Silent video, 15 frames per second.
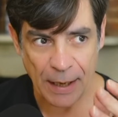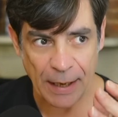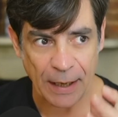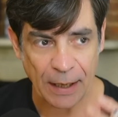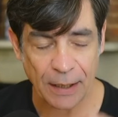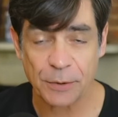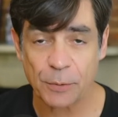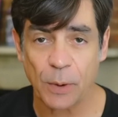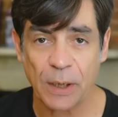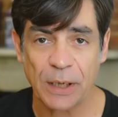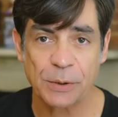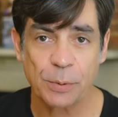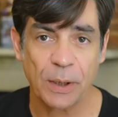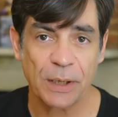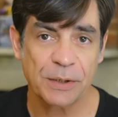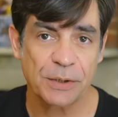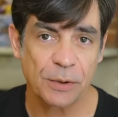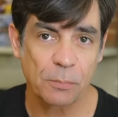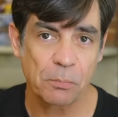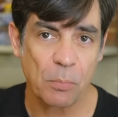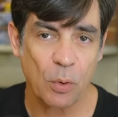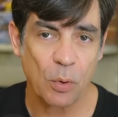Uh, in 2022, yeah.
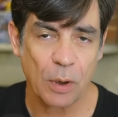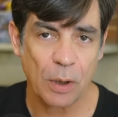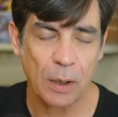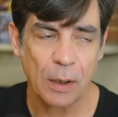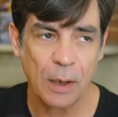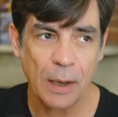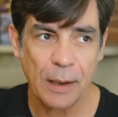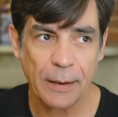more